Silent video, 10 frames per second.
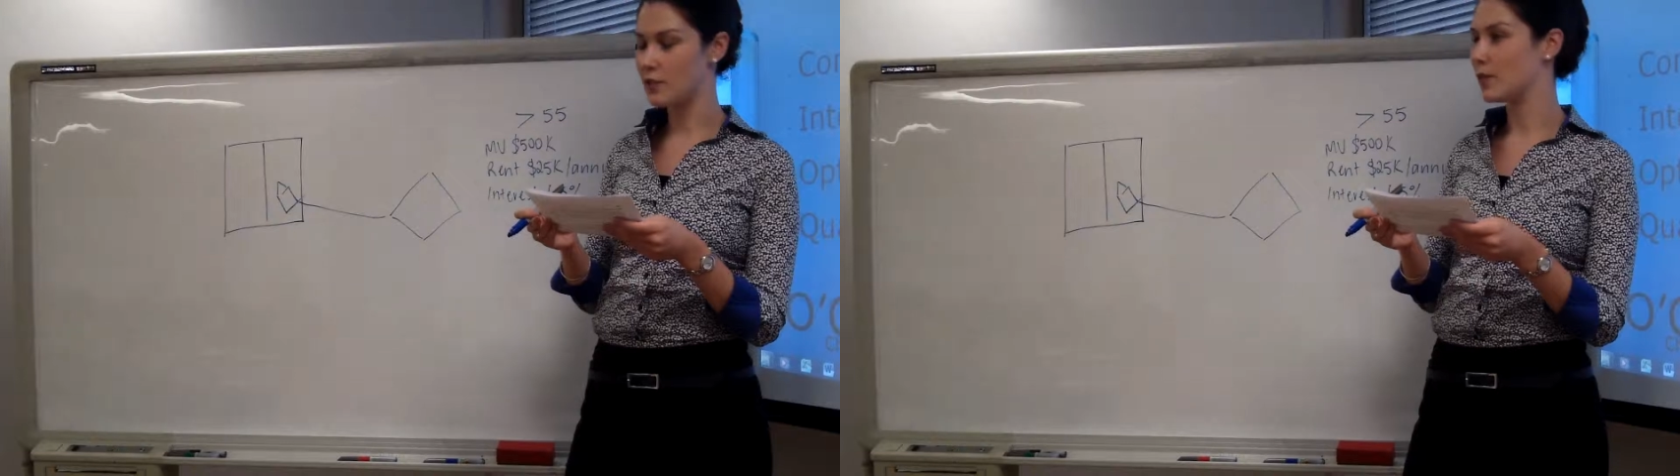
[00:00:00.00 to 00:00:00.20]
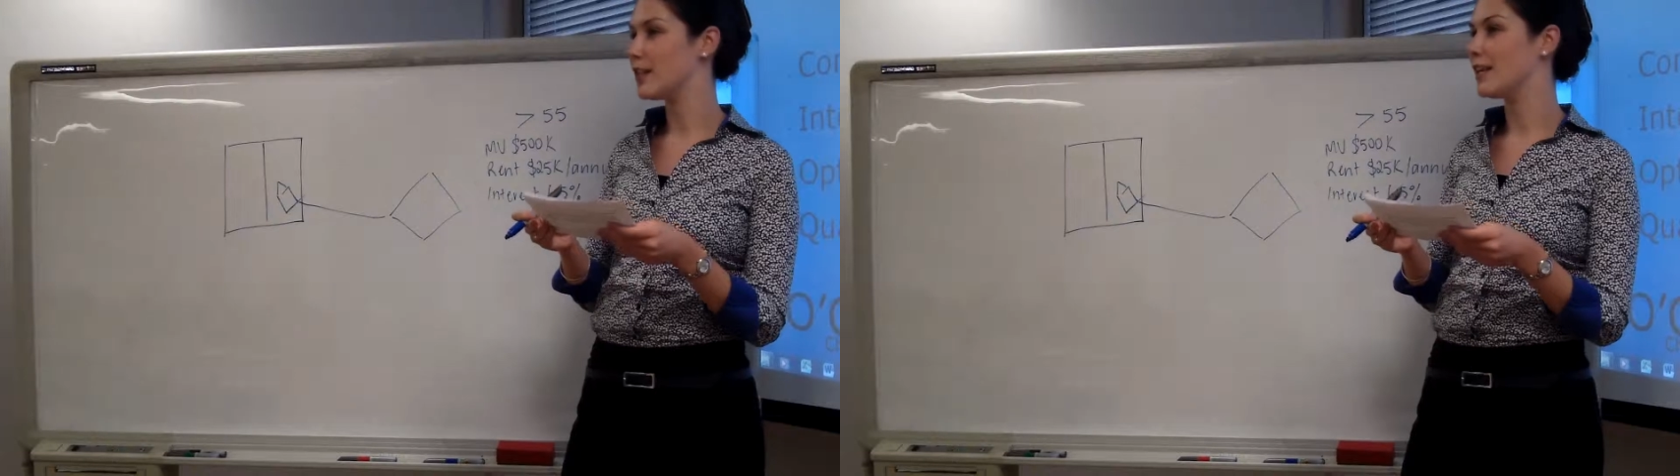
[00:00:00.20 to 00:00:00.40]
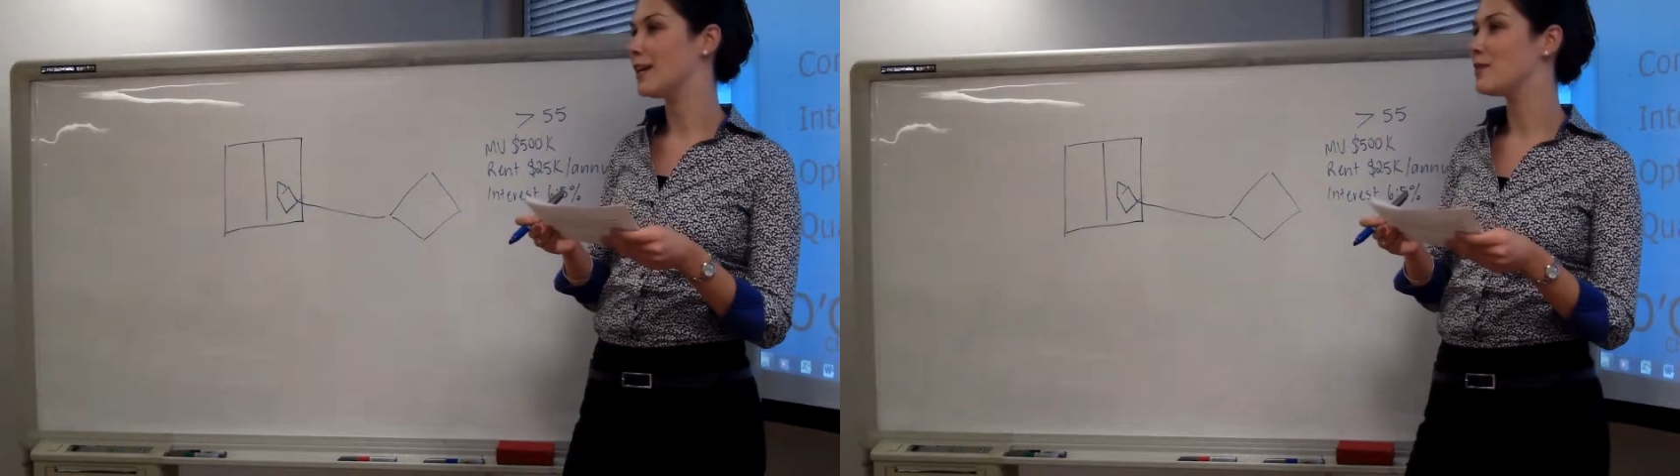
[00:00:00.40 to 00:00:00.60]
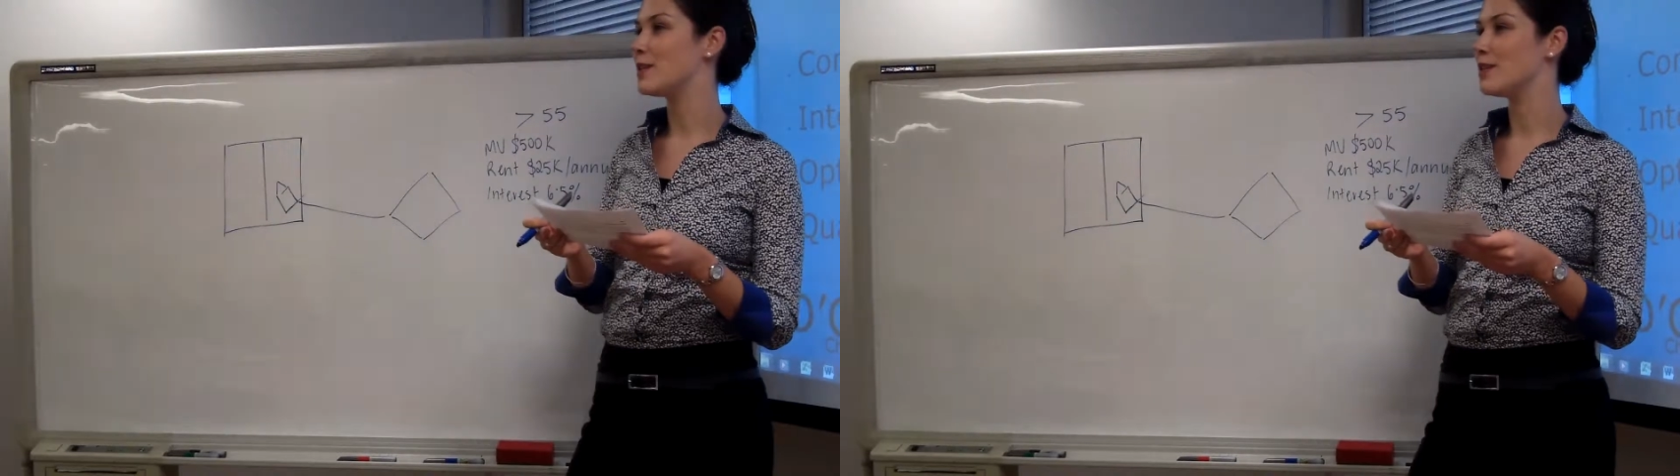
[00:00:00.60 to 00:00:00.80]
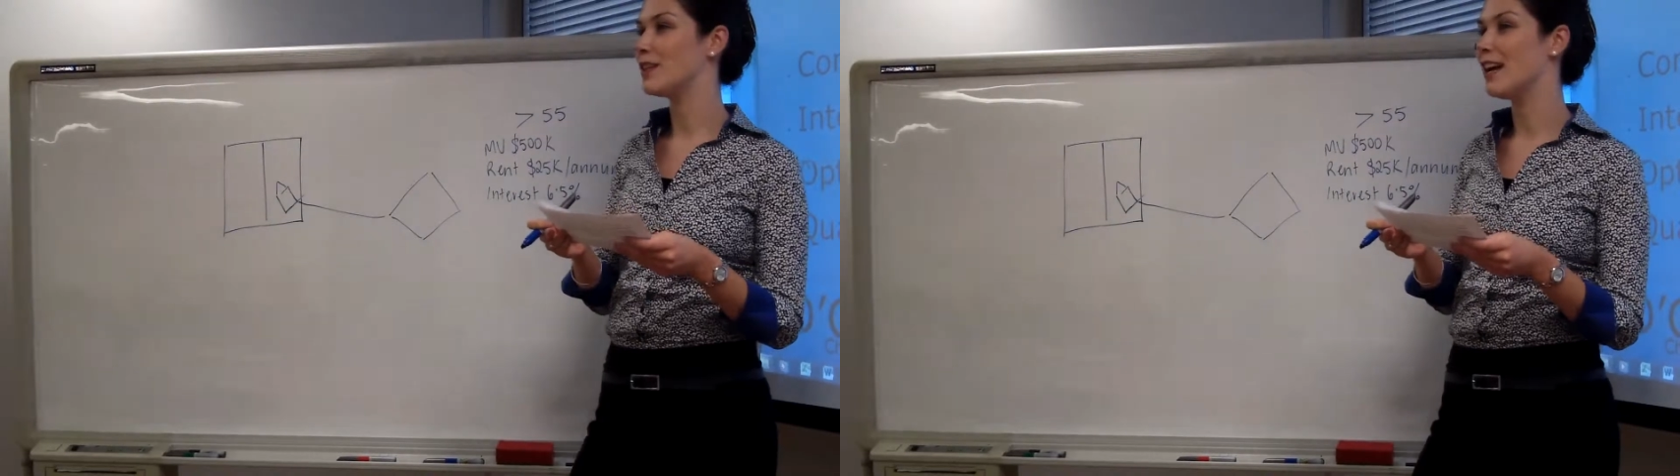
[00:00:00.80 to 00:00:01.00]
Is there anything
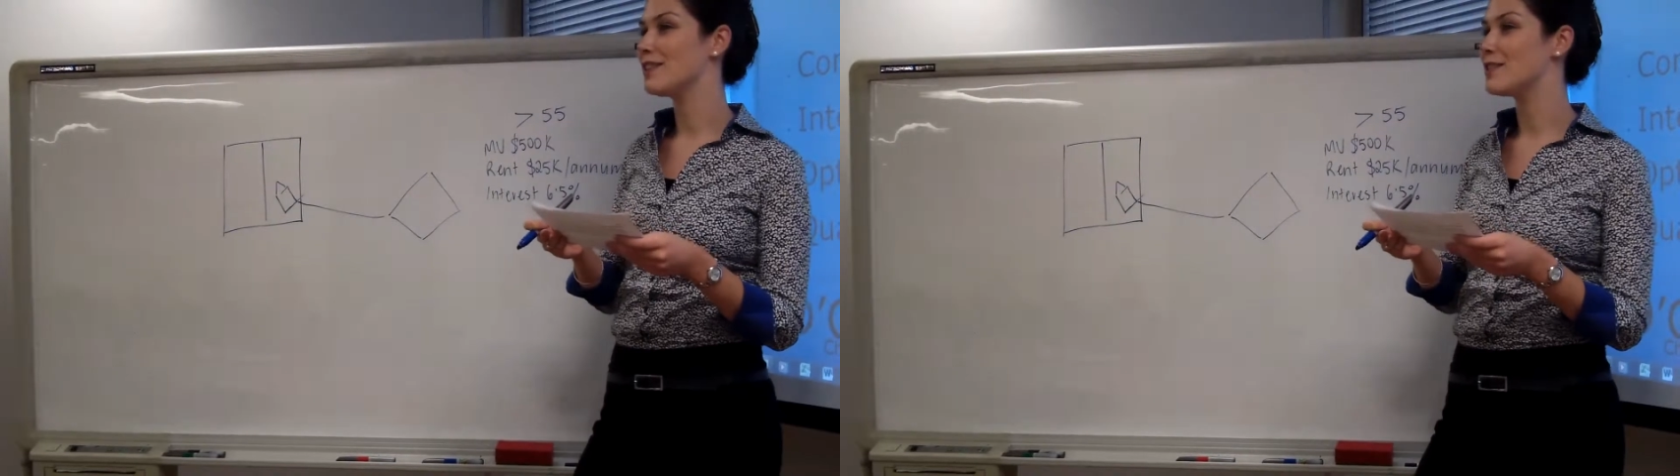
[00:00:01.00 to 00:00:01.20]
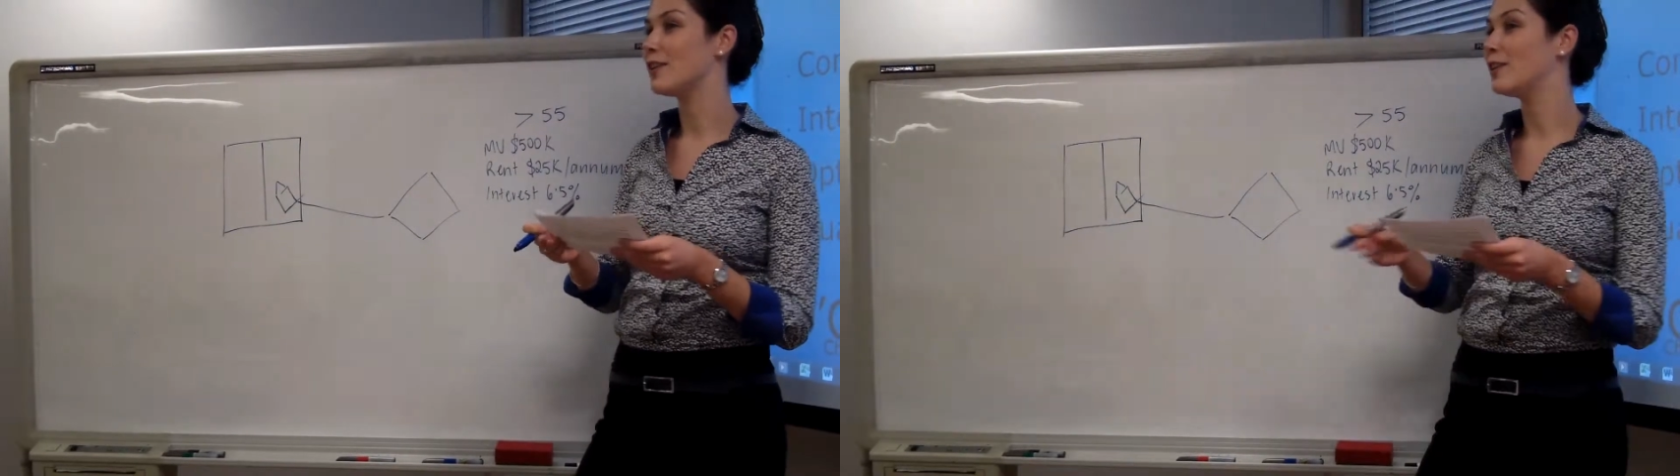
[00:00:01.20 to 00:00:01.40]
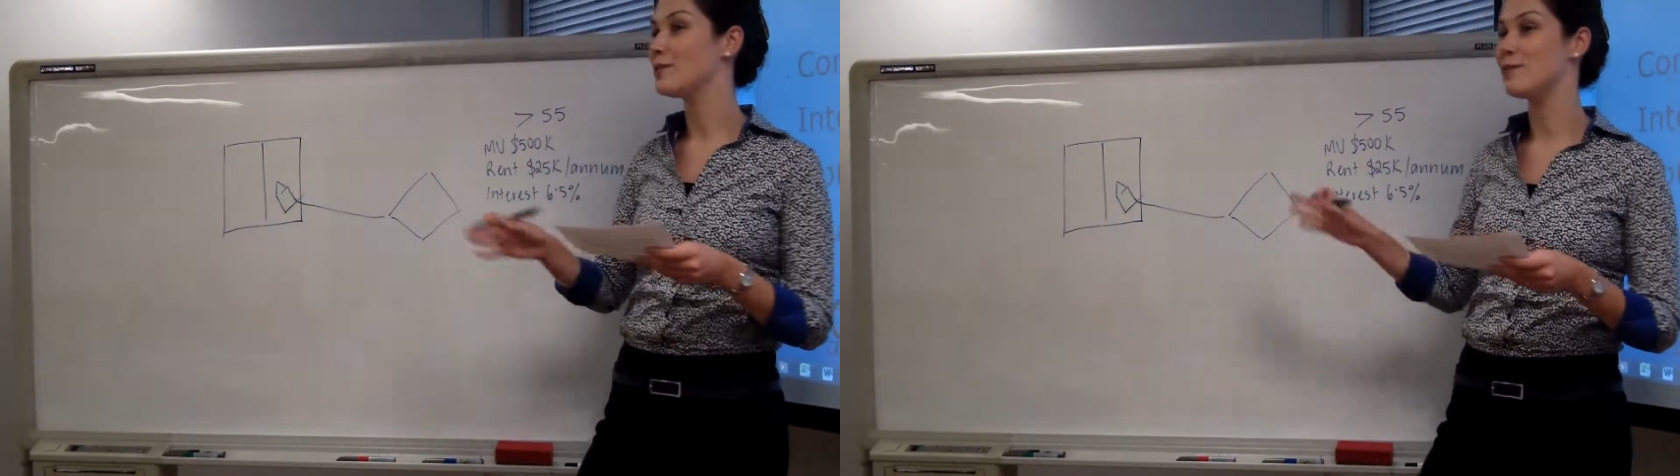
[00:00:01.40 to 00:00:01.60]
else that you'd like to know